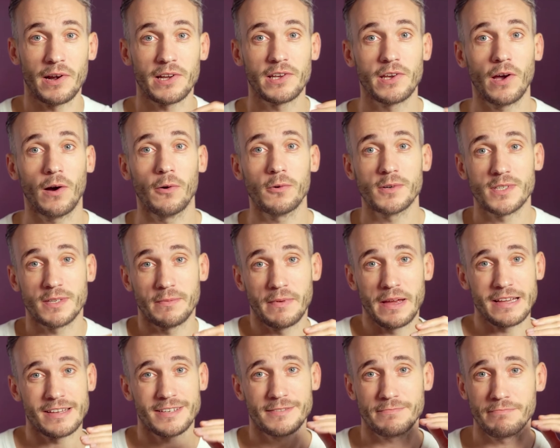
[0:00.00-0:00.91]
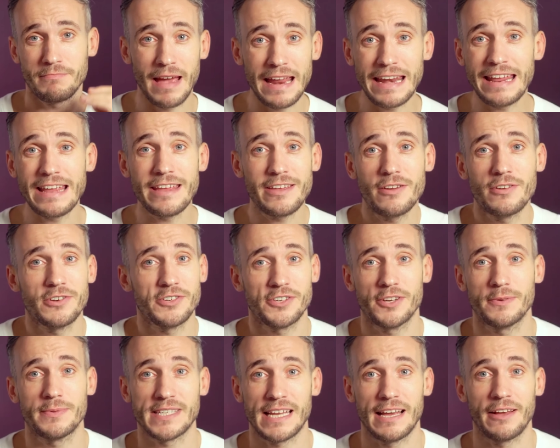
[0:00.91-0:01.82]
my goal to make as many
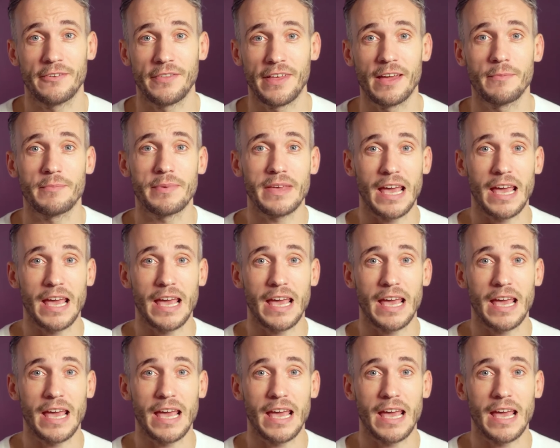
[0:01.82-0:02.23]
YouTubers out there